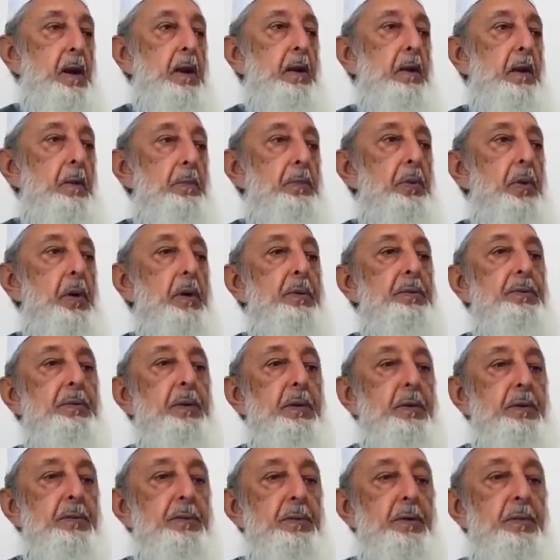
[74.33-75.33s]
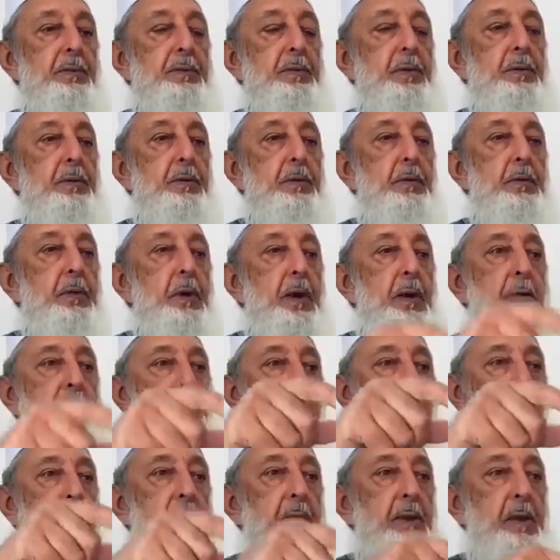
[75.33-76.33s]
The process is that you have
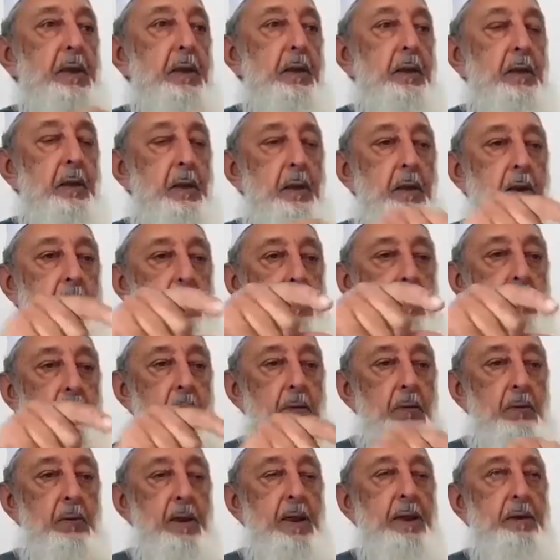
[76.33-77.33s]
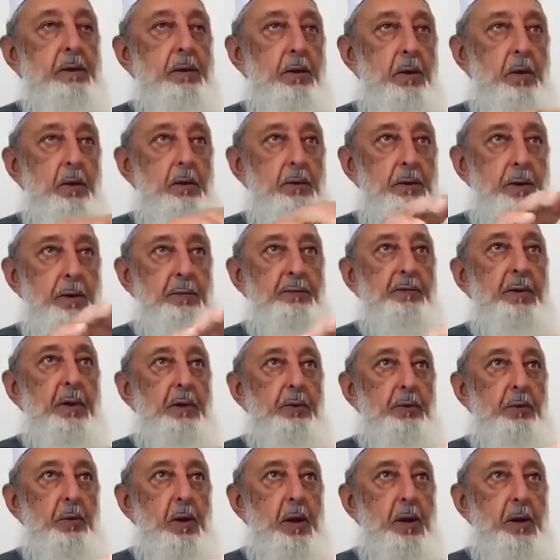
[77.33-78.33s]
to write out a
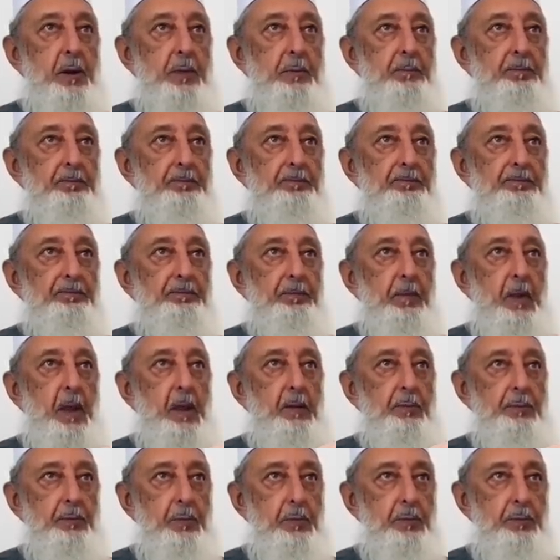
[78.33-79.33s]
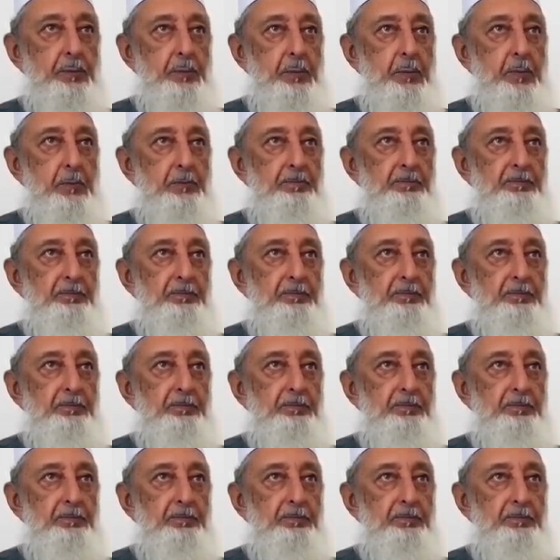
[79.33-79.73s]
fatwa of kufr.